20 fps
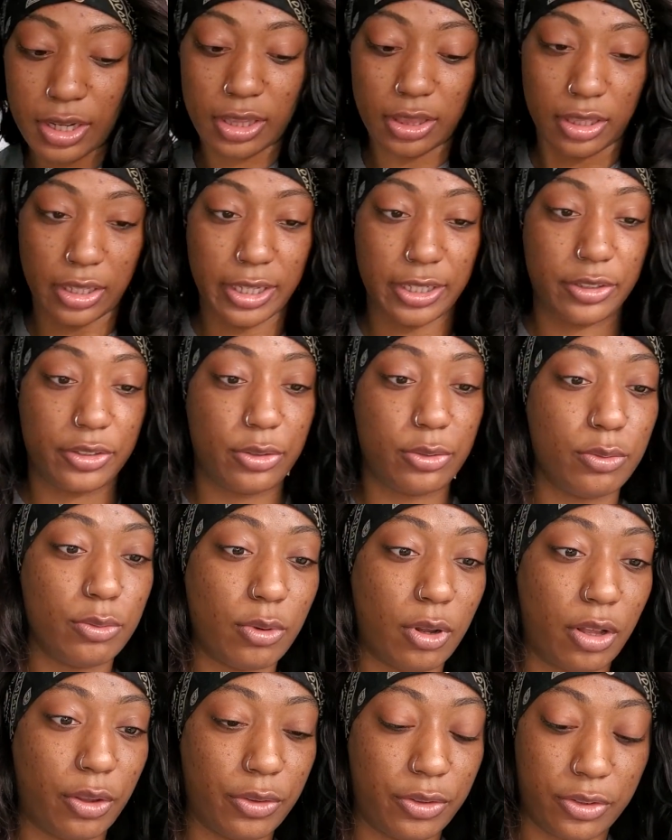like to
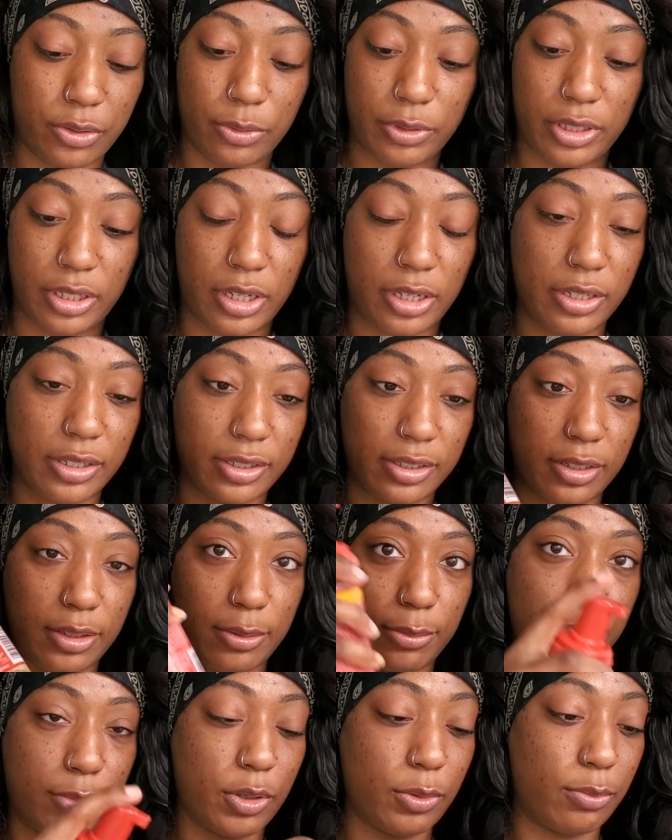also take
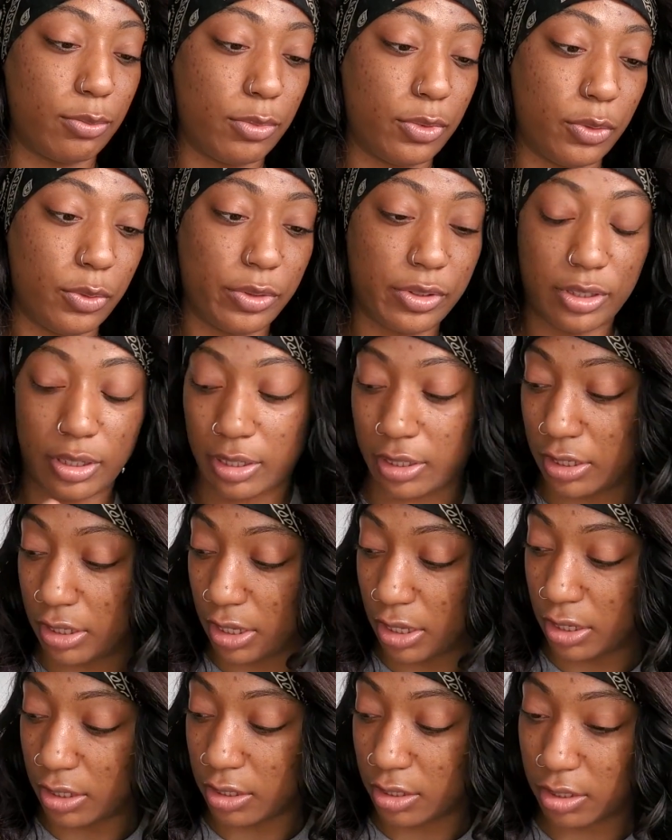some mousse
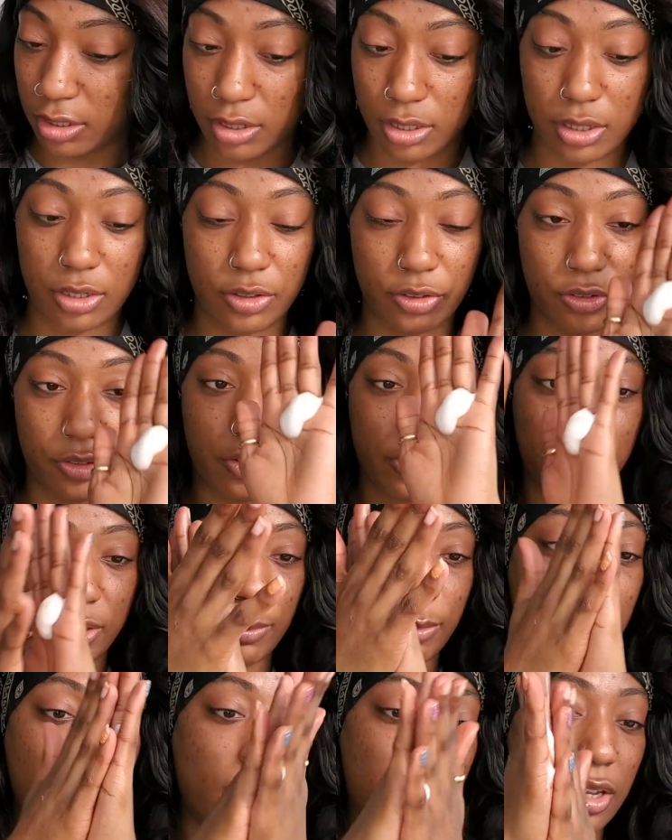again, just a
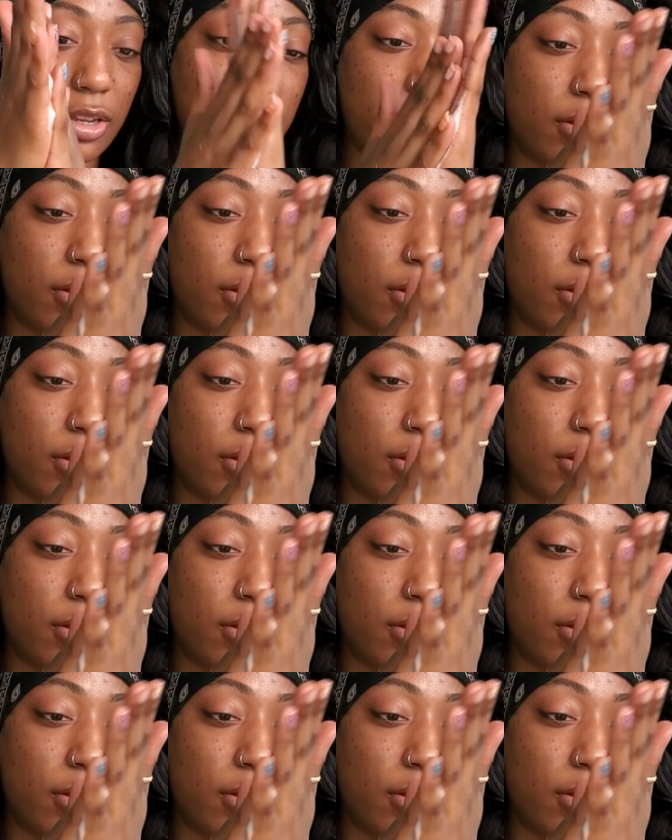bit,